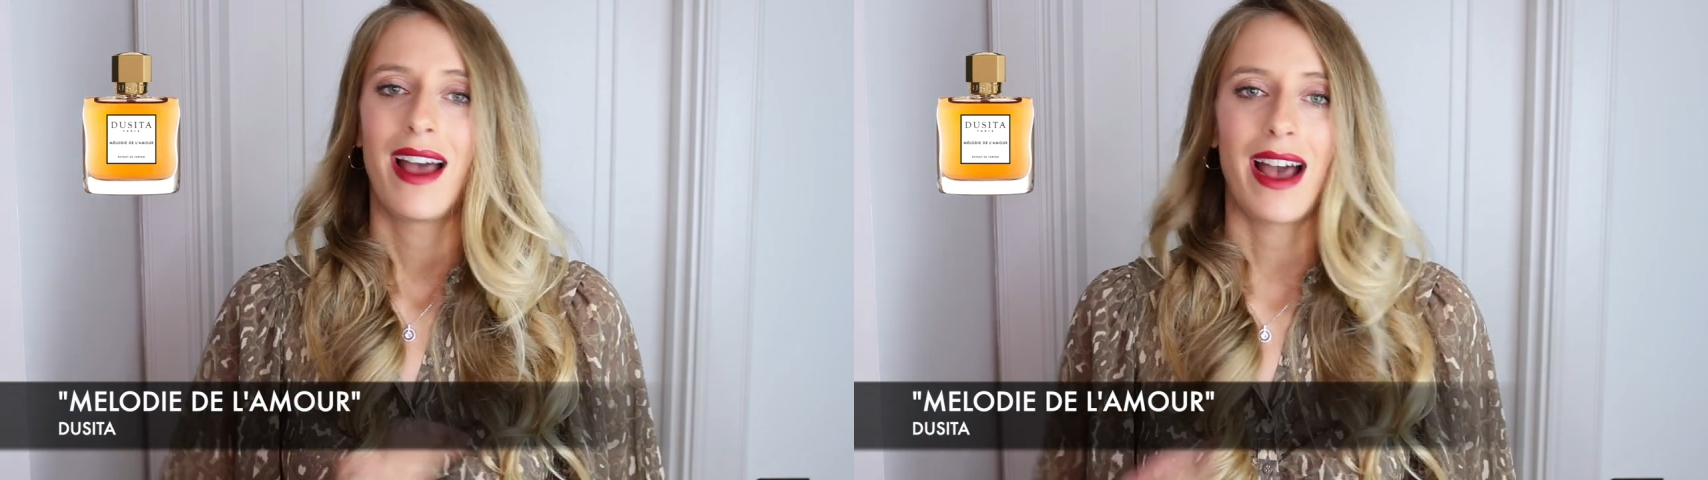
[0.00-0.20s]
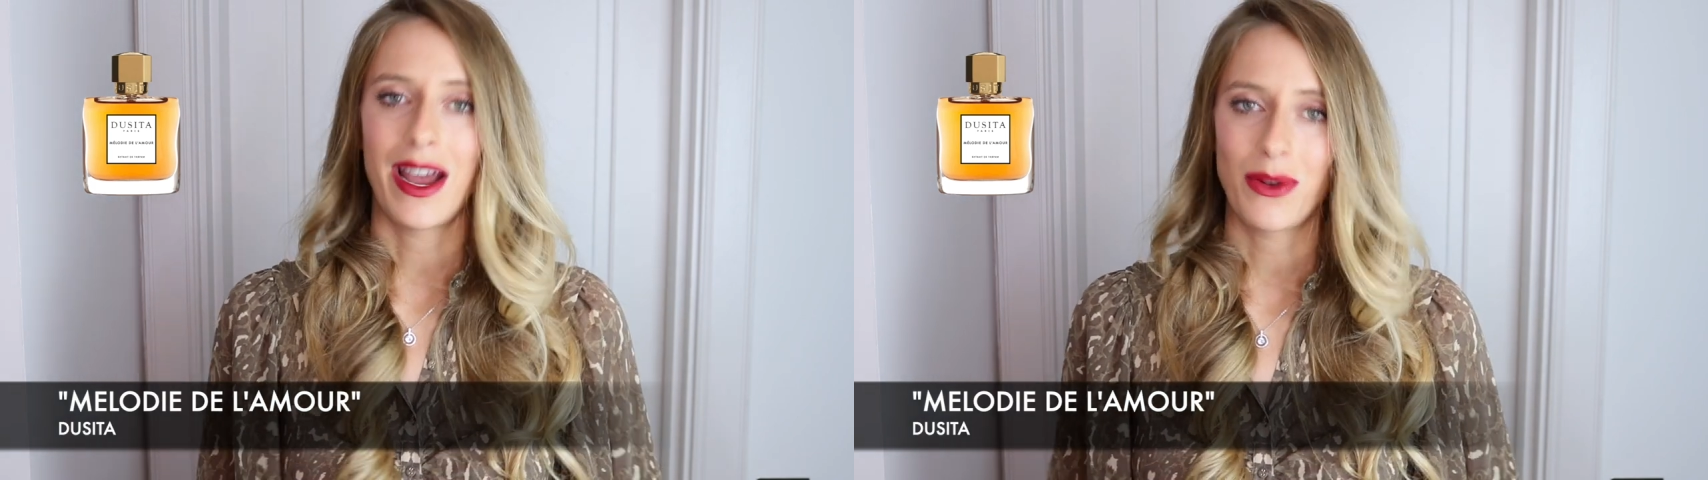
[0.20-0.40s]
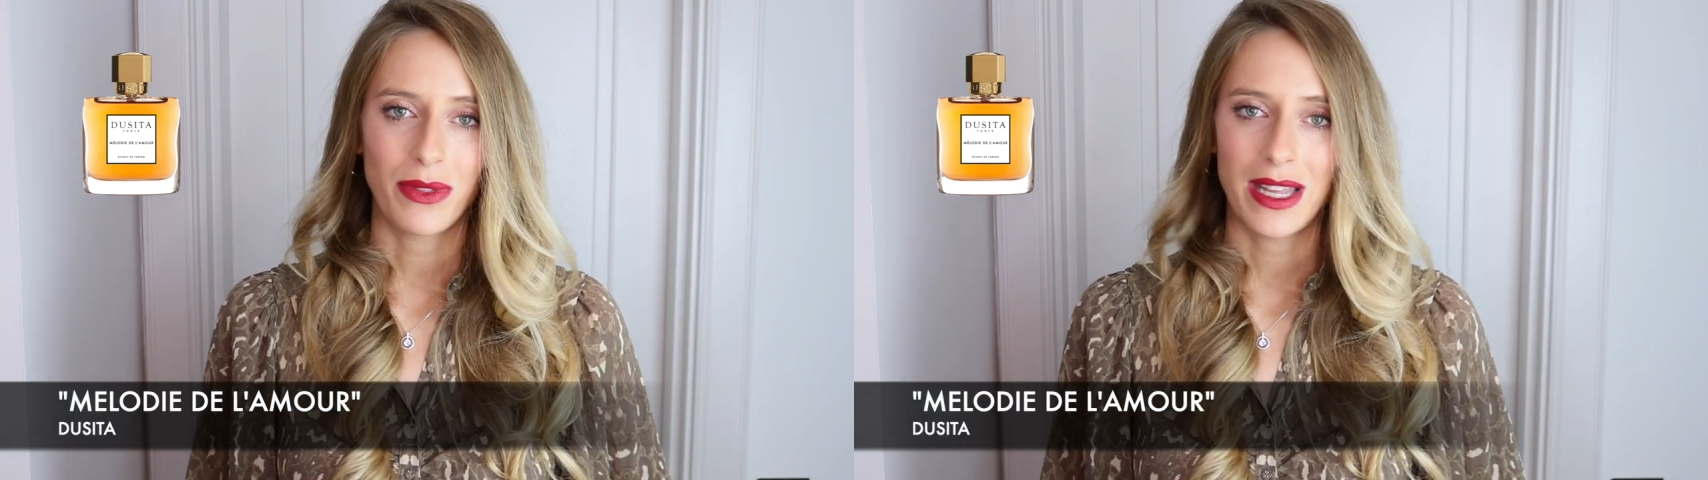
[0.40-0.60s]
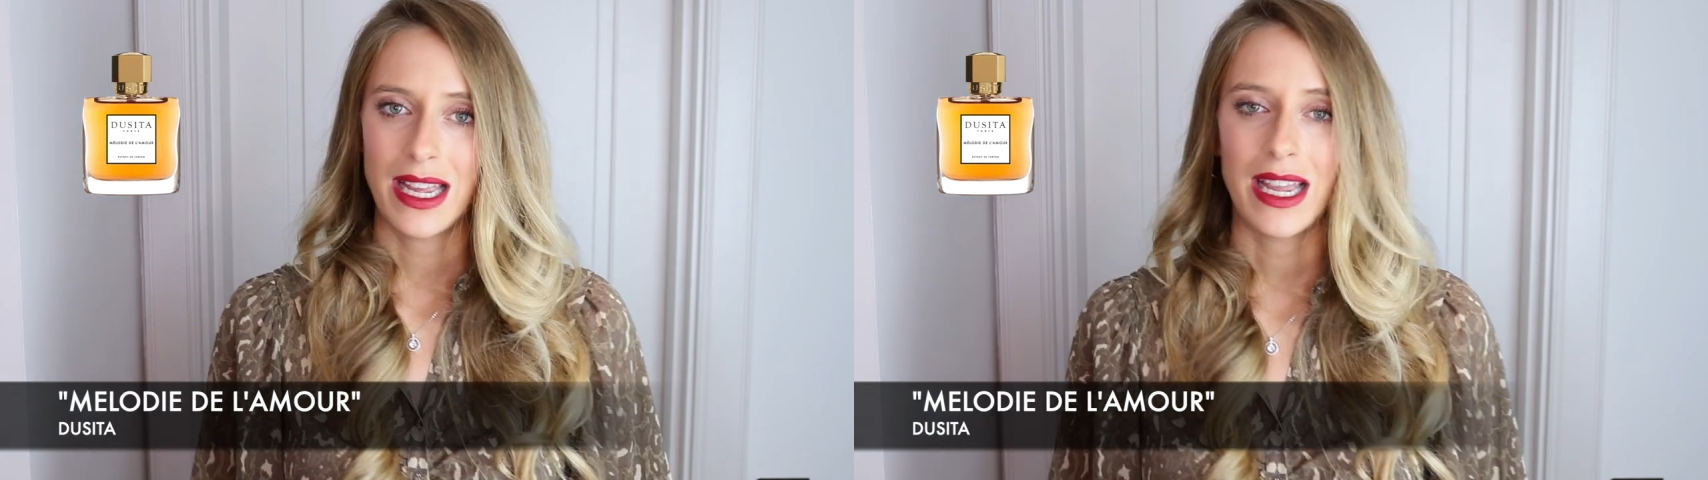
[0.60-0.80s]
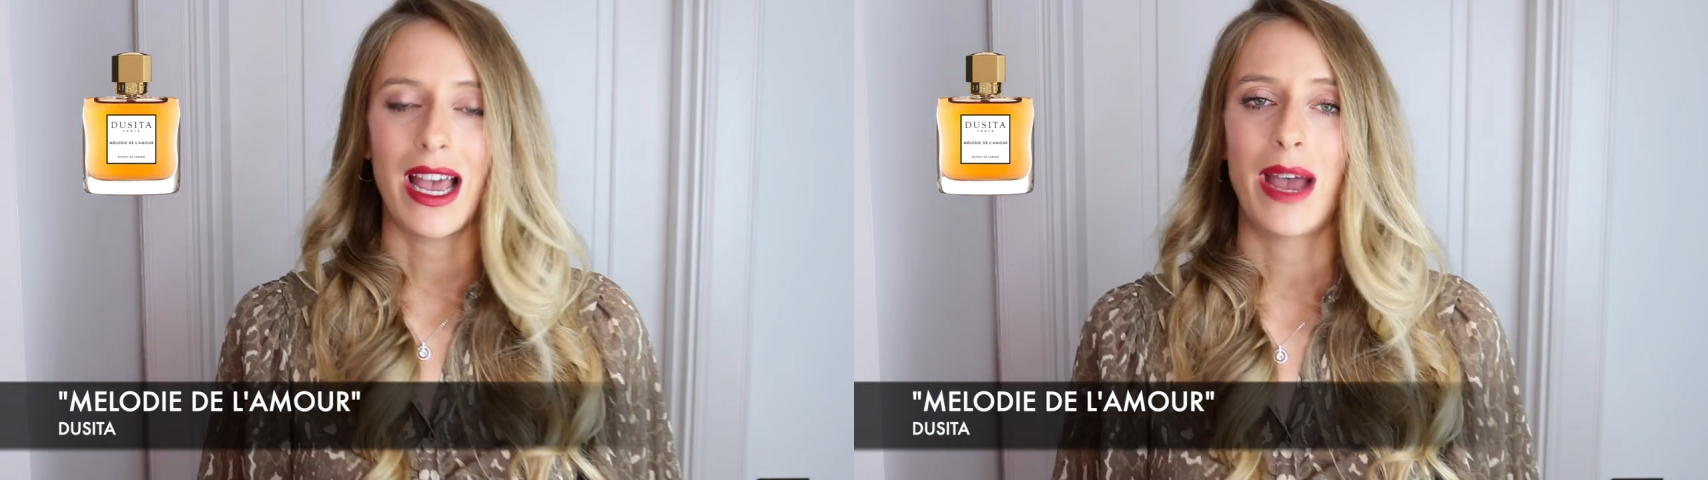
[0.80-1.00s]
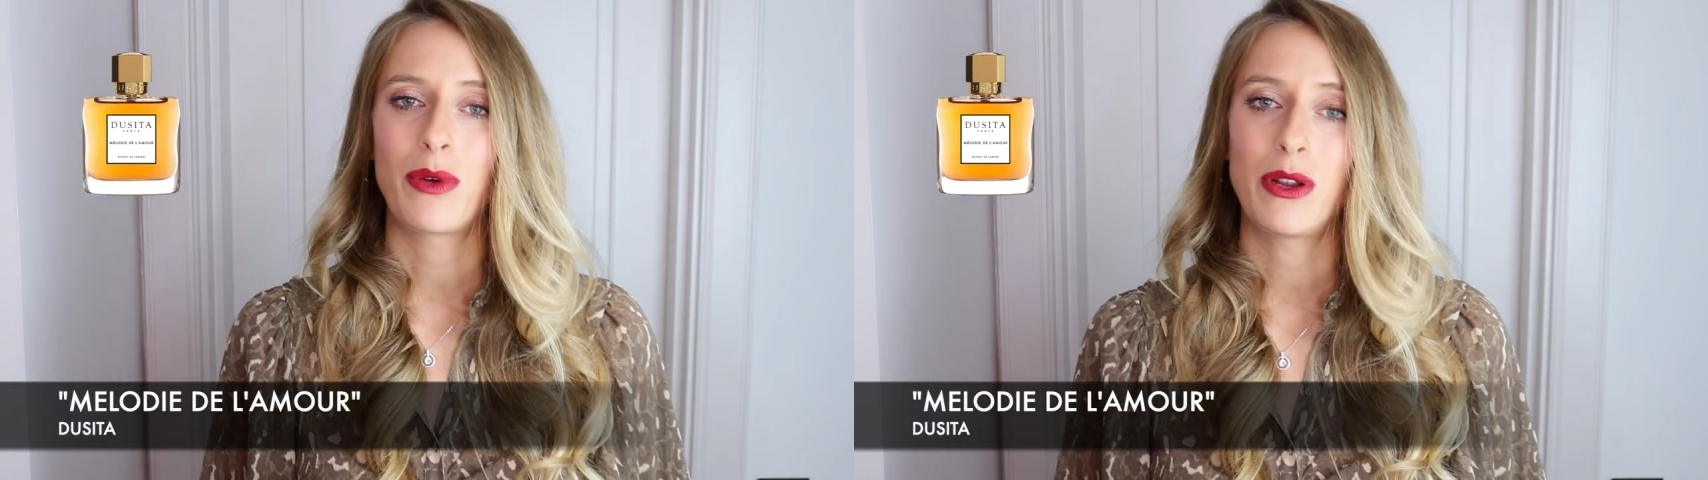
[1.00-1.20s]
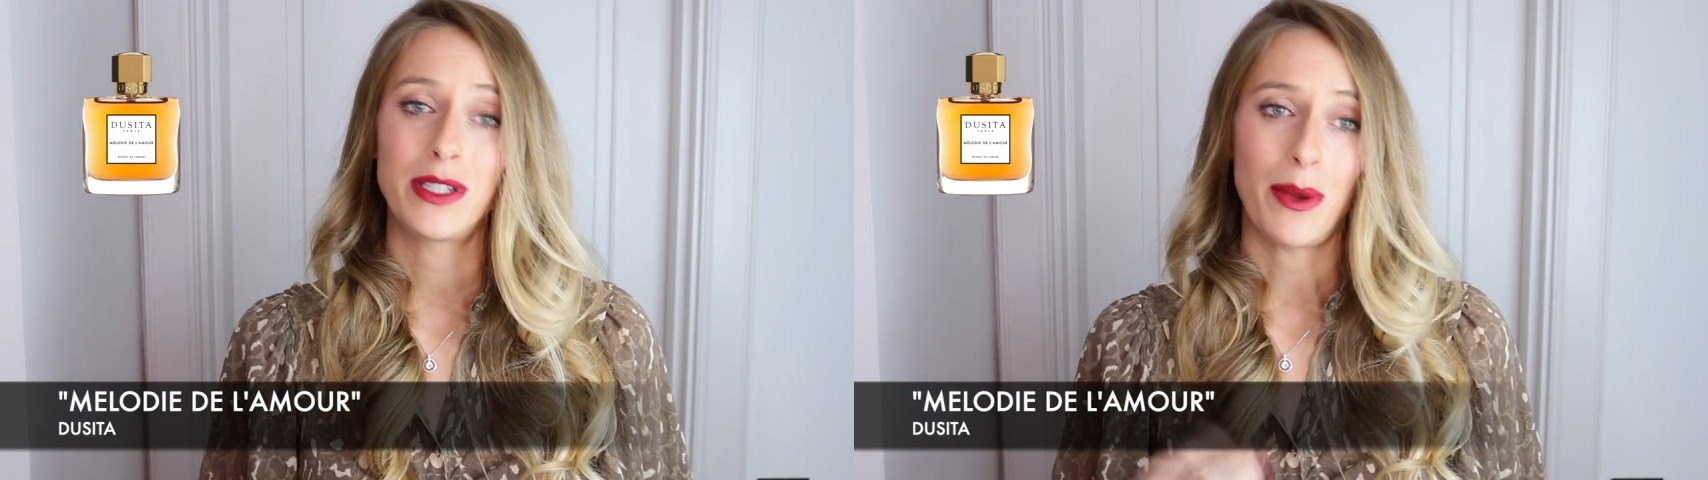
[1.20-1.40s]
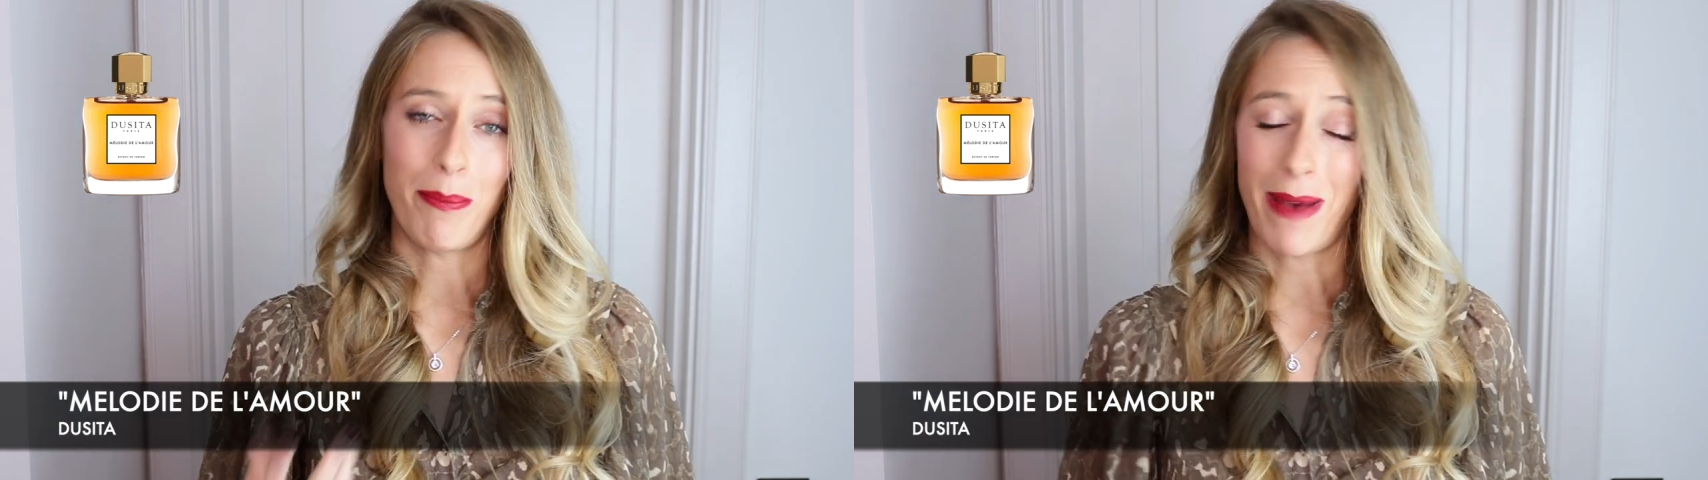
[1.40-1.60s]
I don't think I would